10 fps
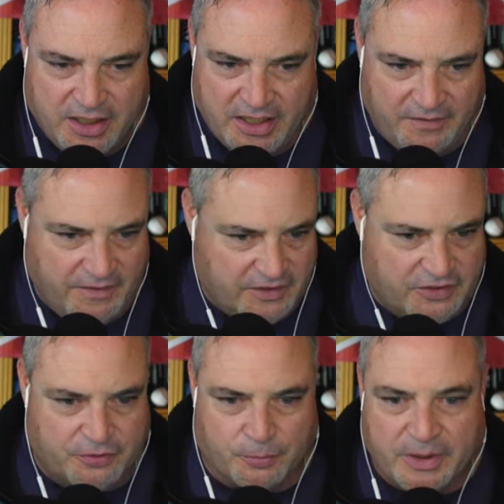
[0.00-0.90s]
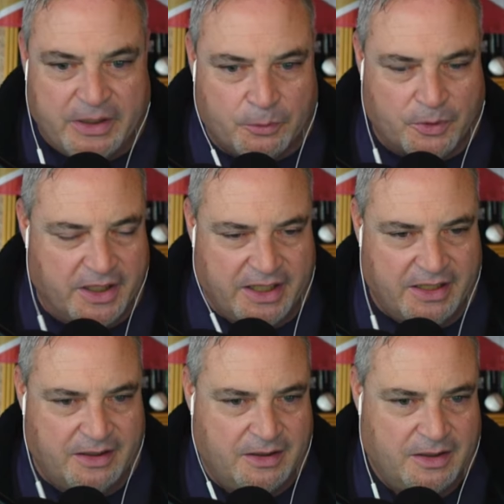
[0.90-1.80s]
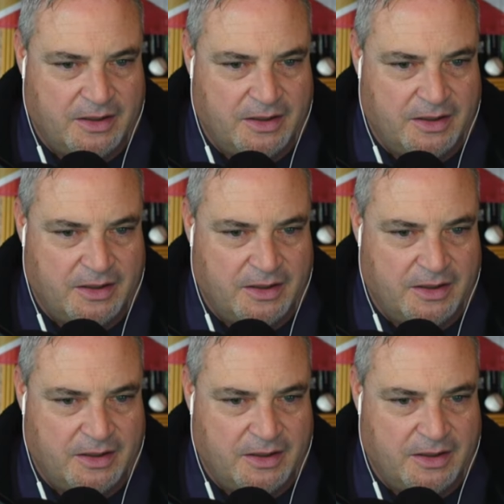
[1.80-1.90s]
in this 3-ring